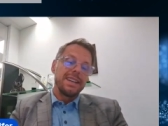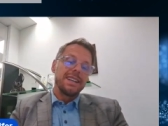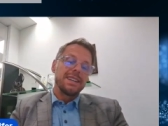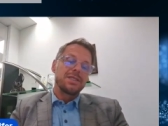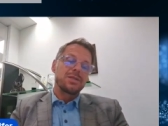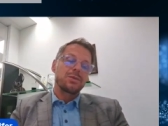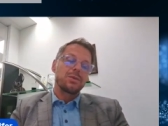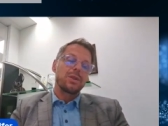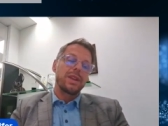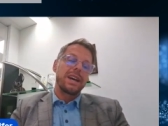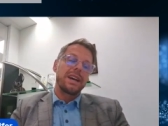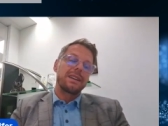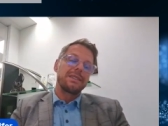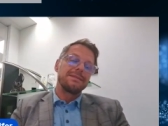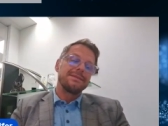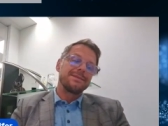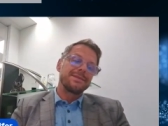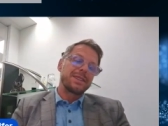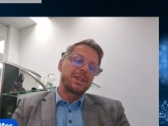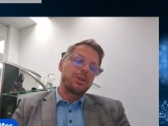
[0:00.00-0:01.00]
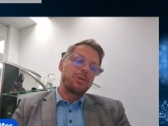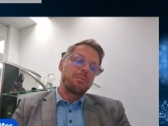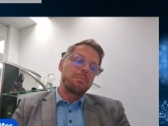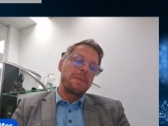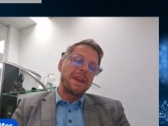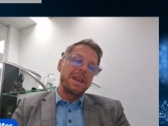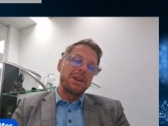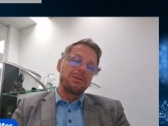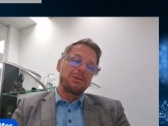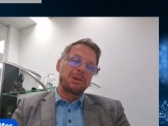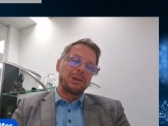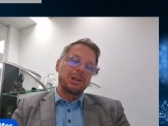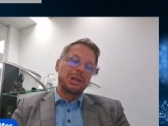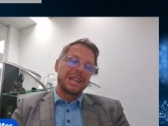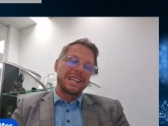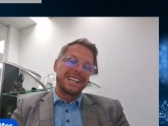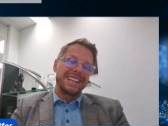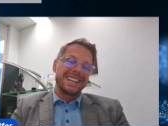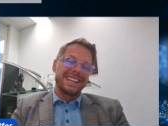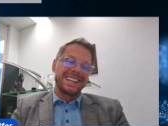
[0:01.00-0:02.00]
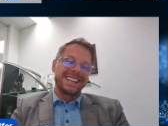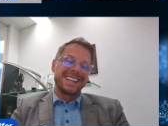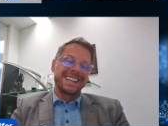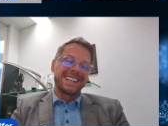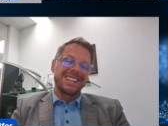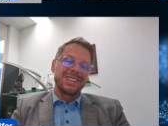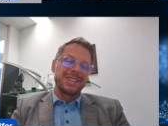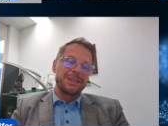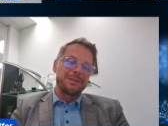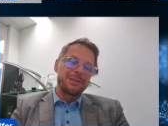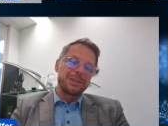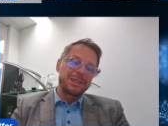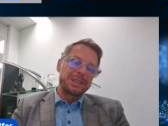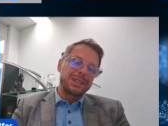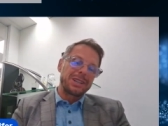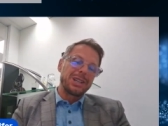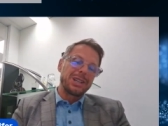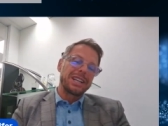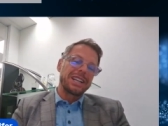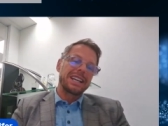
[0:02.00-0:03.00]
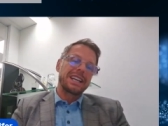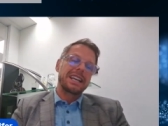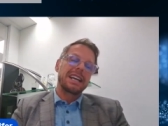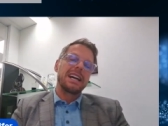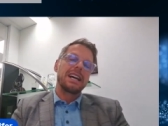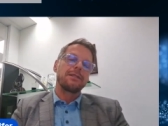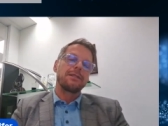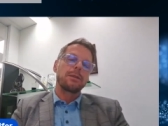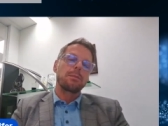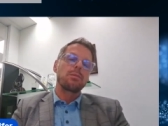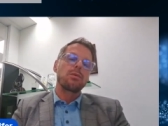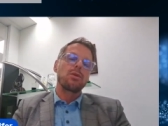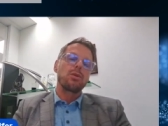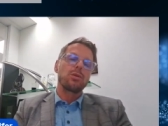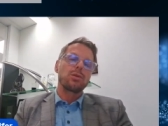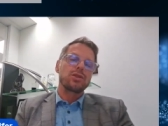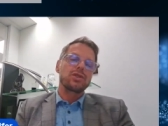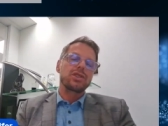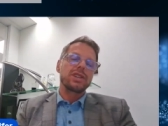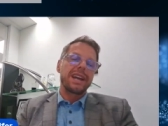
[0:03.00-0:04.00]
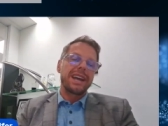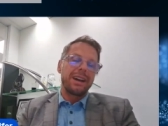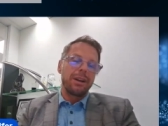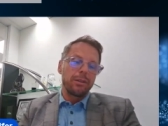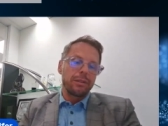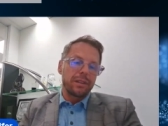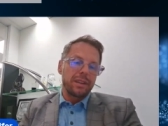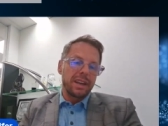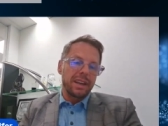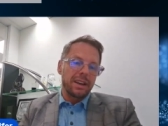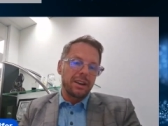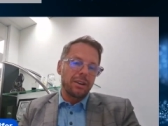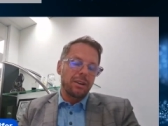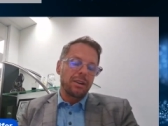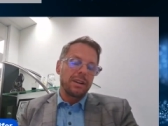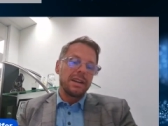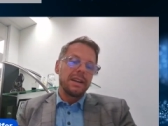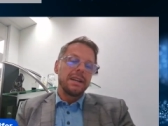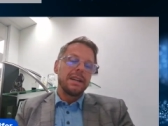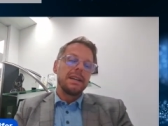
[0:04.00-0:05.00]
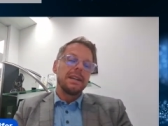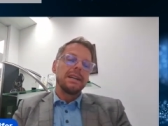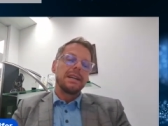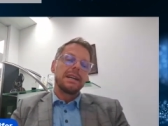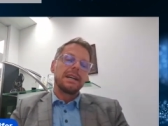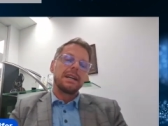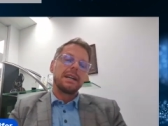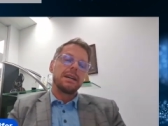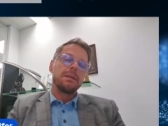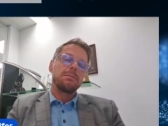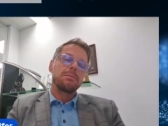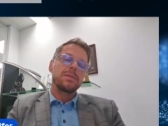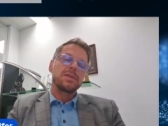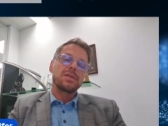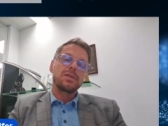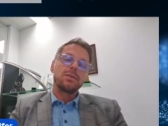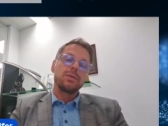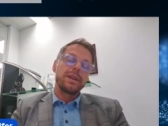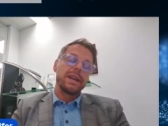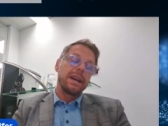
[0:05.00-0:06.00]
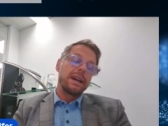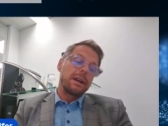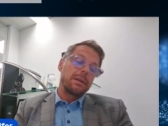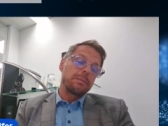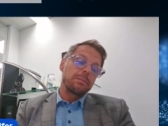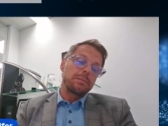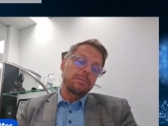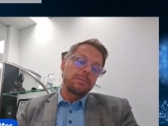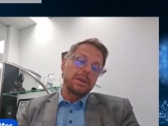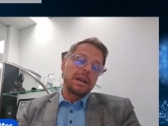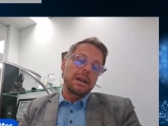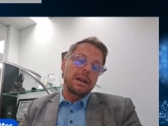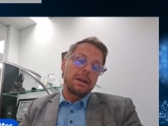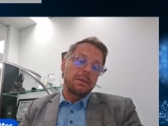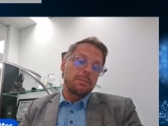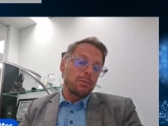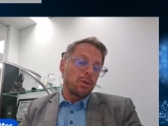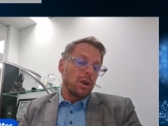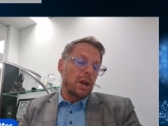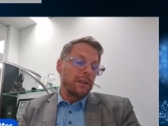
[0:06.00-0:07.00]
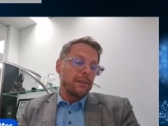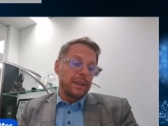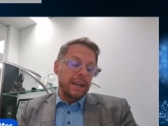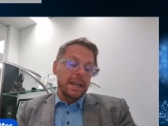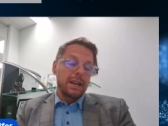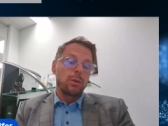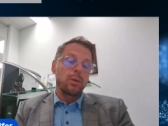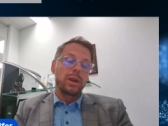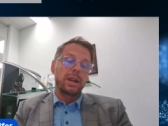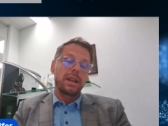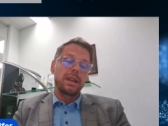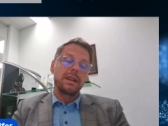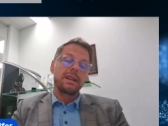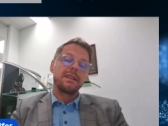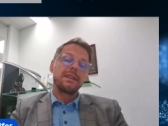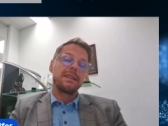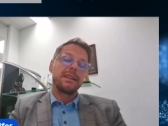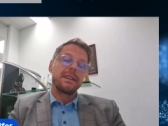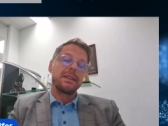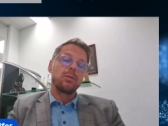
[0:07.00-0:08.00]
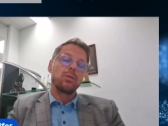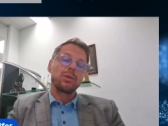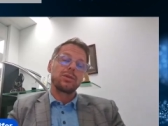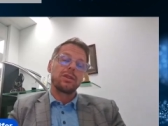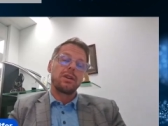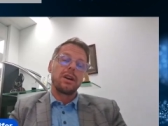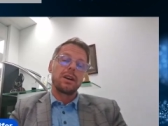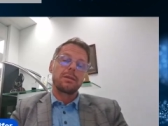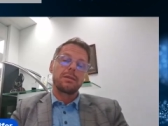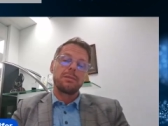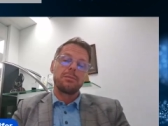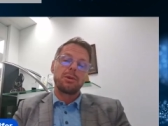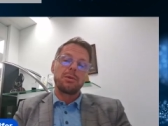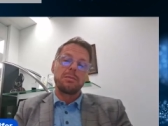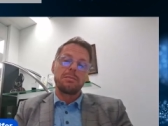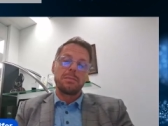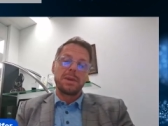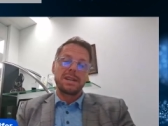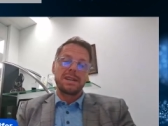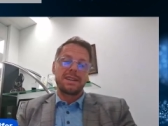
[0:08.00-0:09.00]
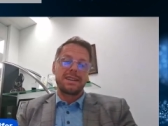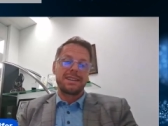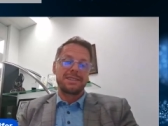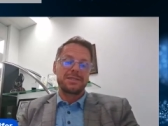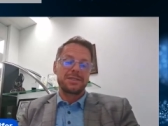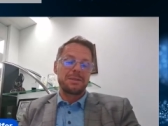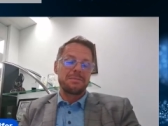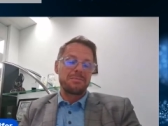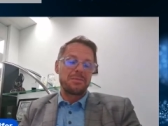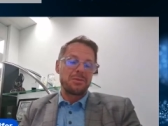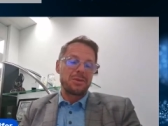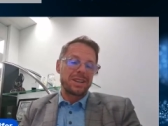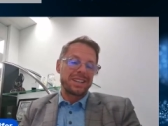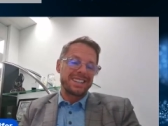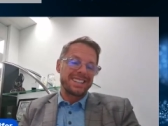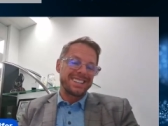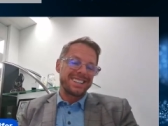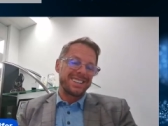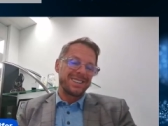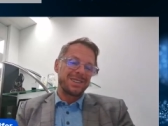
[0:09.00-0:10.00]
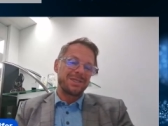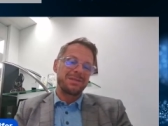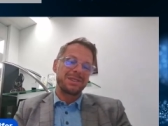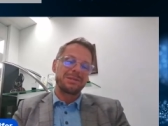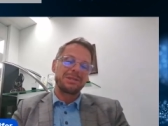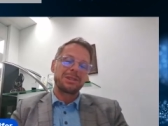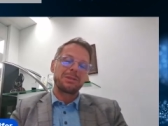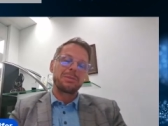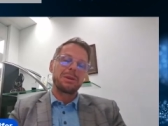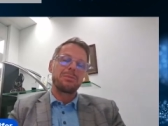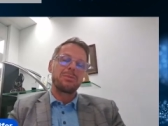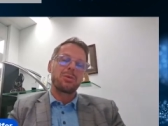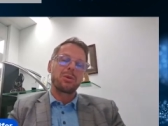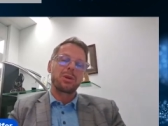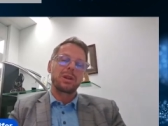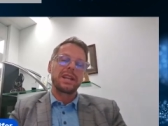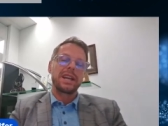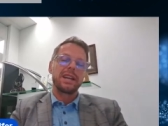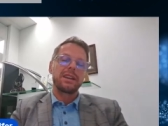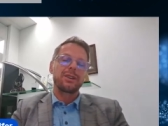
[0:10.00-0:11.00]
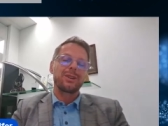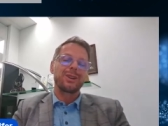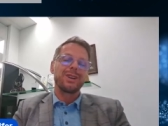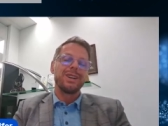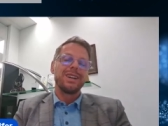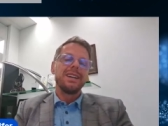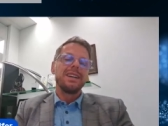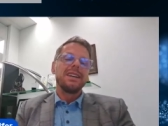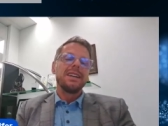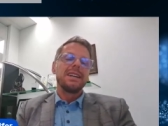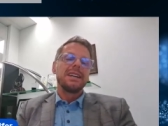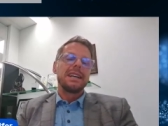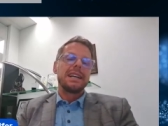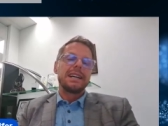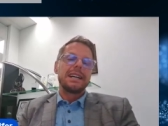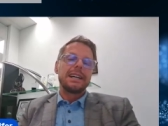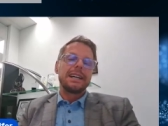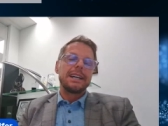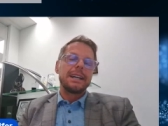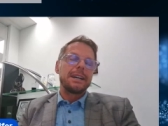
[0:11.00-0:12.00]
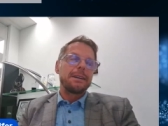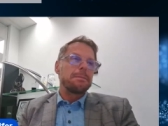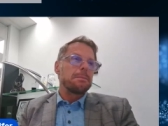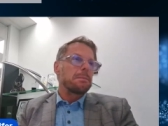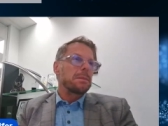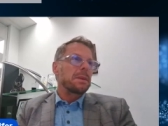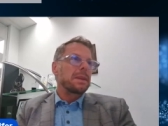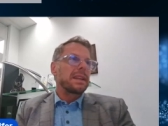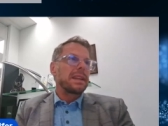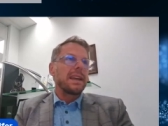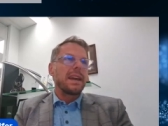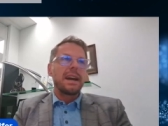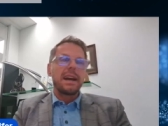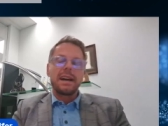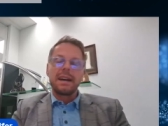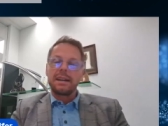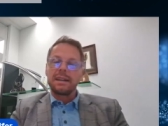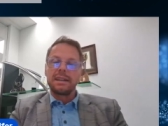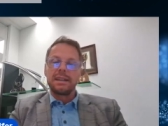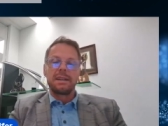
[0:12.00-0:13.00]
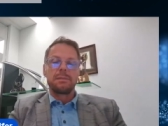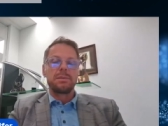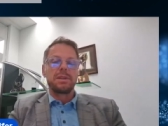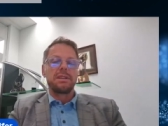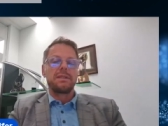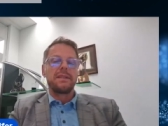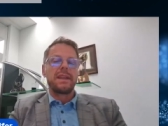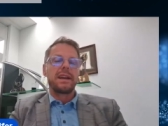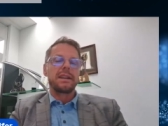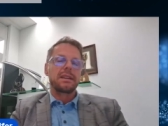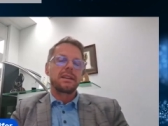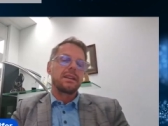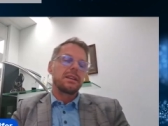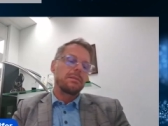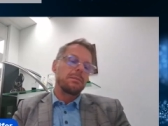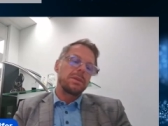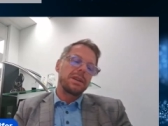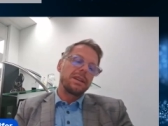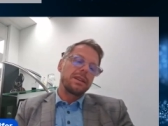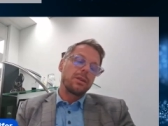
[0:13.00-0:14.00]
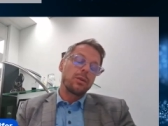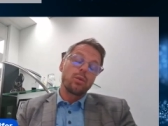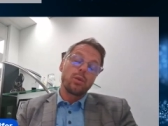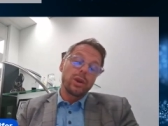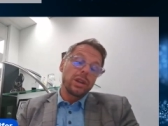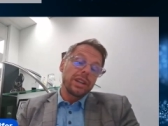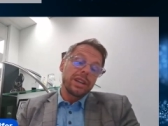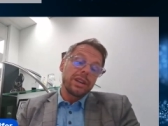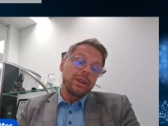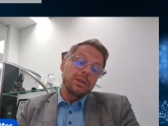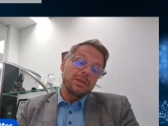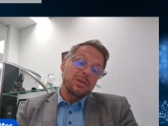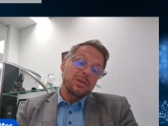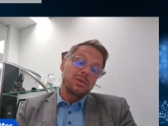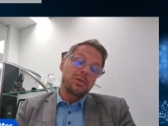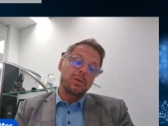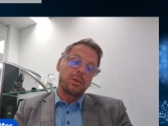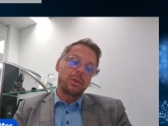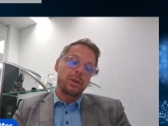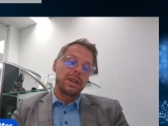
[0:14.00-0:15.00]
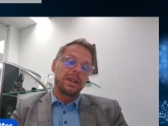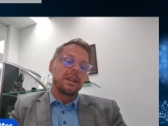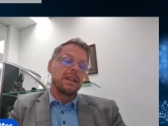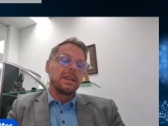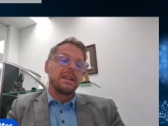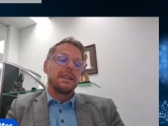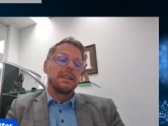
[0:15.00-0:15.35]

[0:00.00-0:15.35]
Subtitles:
So that, Mayo Clinic, Cleveland Clinic kind of approach to healthcare. So yeah, private equity, and we'll talk about money at some point, a little bit more later. Yeah, I mean, that can be a really good story.